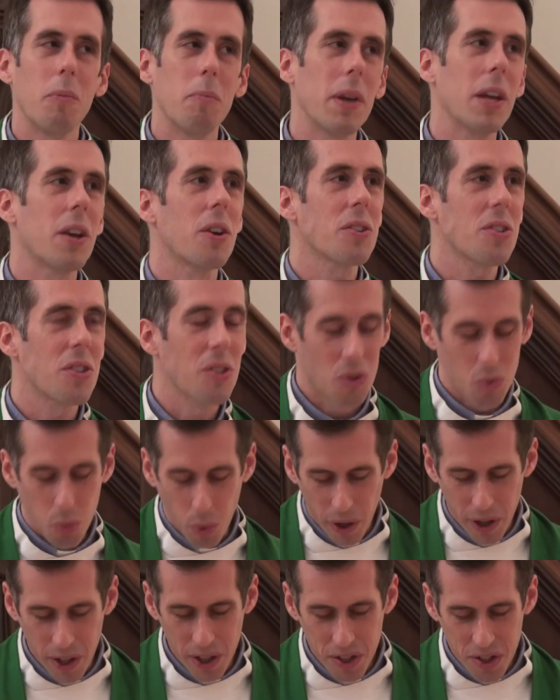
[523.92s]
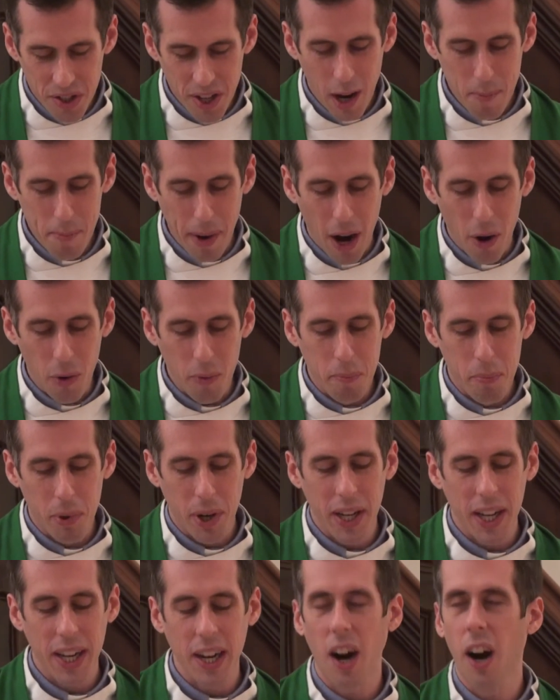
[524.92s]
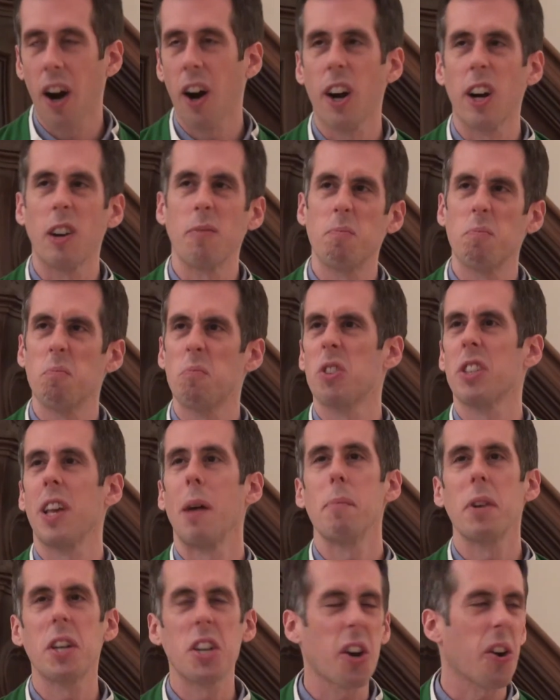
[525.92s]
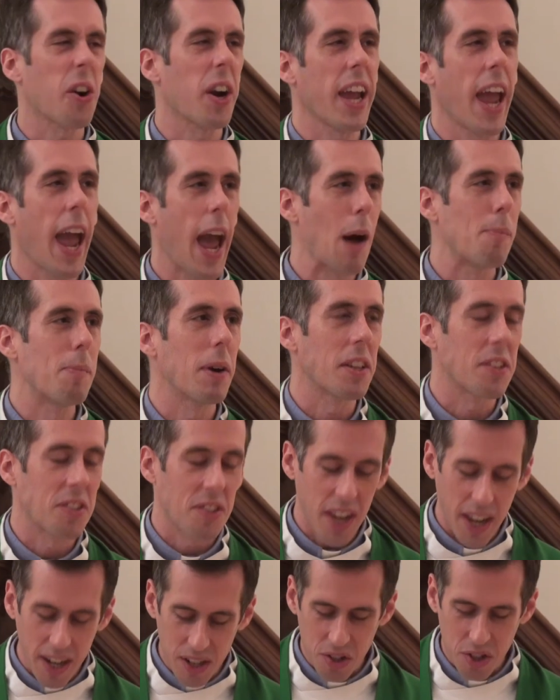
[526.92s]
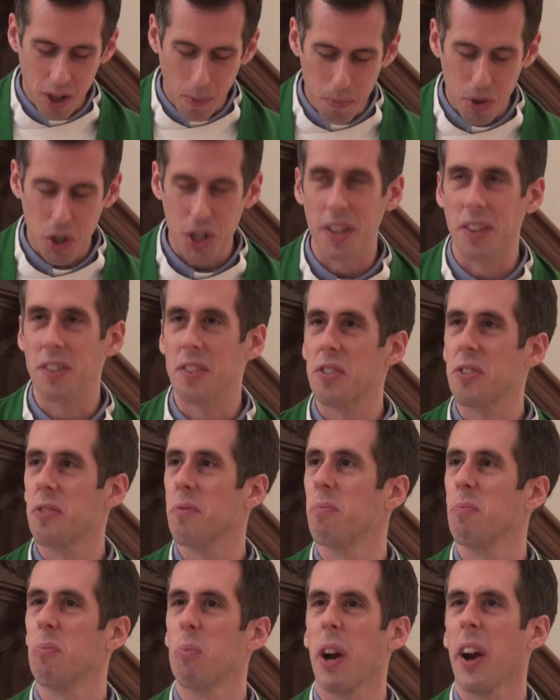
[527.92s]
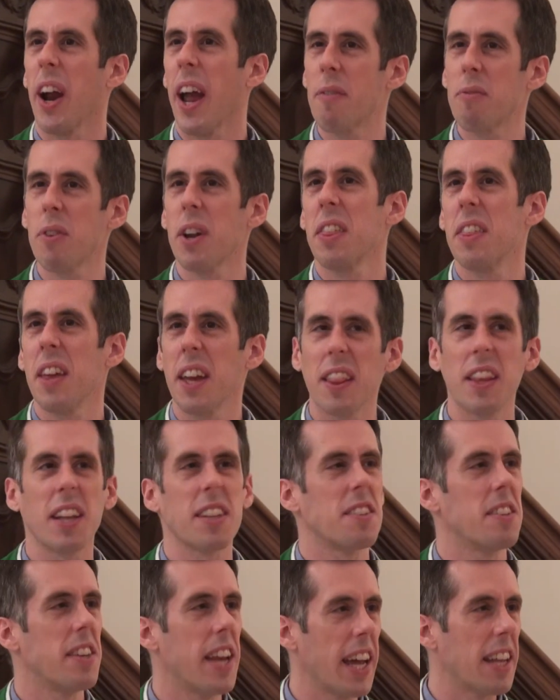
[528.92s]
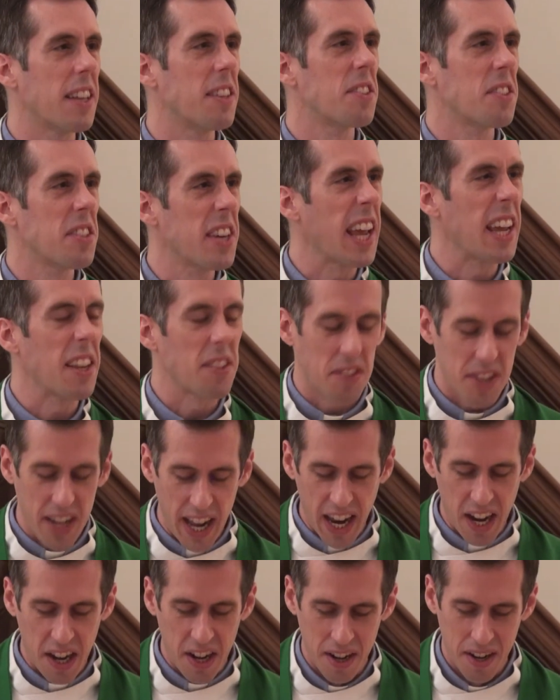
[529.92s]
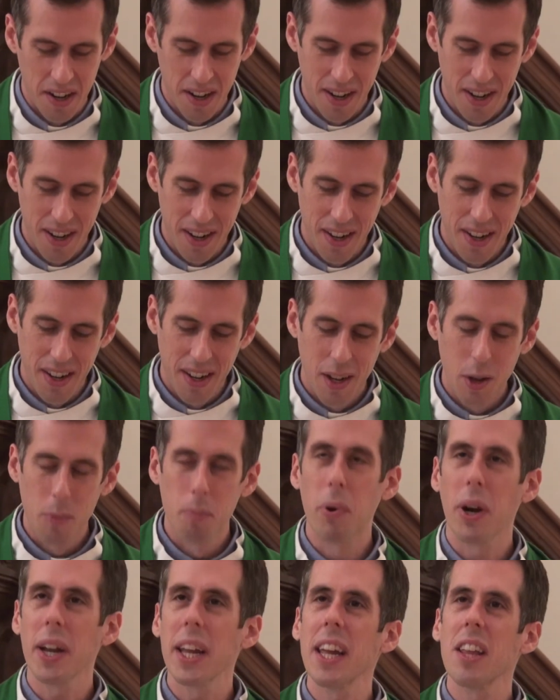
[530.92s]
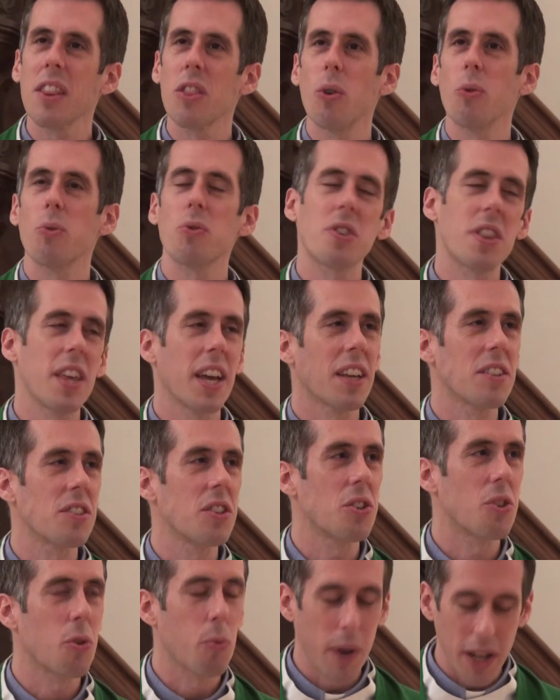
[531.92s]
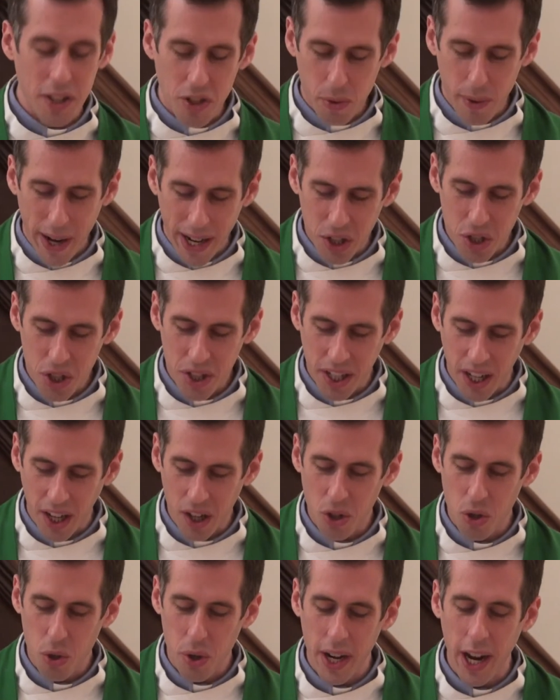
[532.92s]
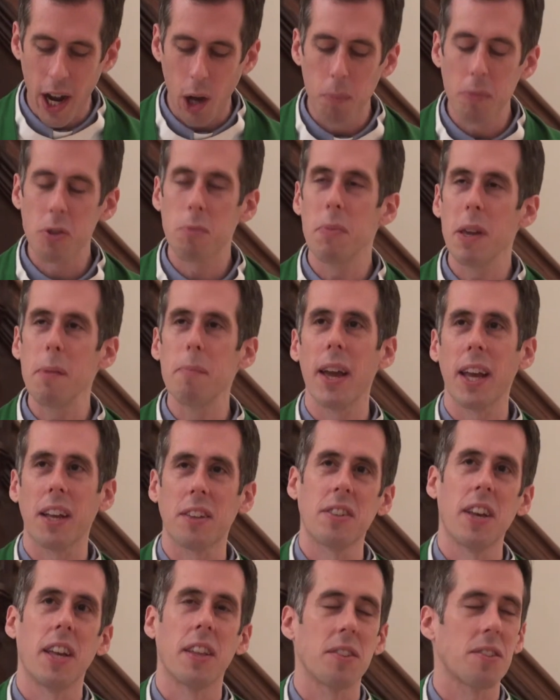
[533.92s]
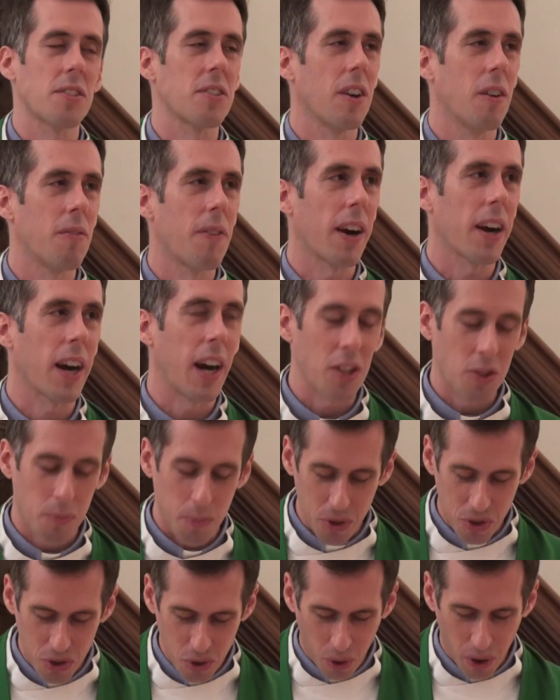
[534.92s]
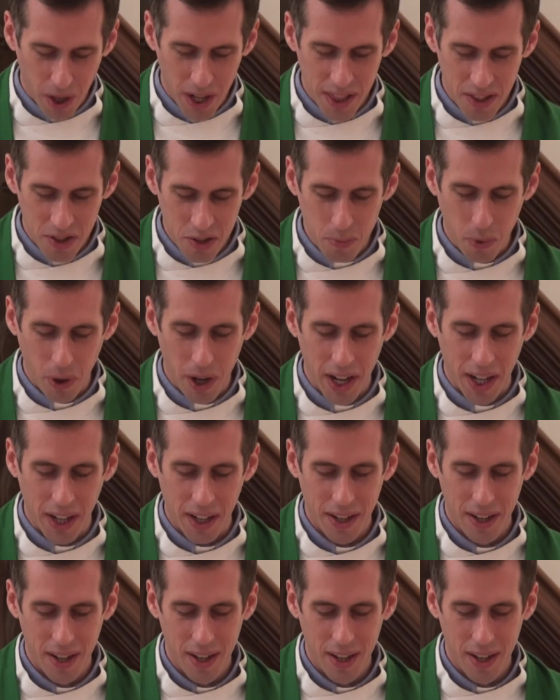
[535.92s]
Peterson's words about bringing our cemetery habits and assumptions, where everything that's dead stays dead, bringing those things into resurrection country helps me make sense of our gospel story this morning.